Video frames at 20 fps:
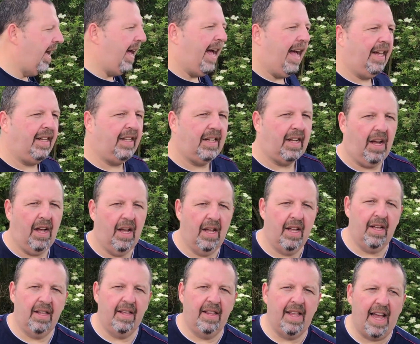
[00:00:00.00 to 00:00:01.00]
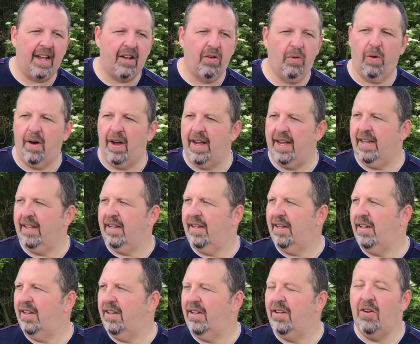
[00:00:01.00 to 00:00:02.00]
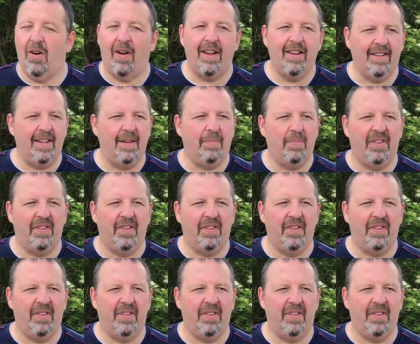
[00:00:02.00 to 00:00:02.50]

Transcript: and they're quite nicely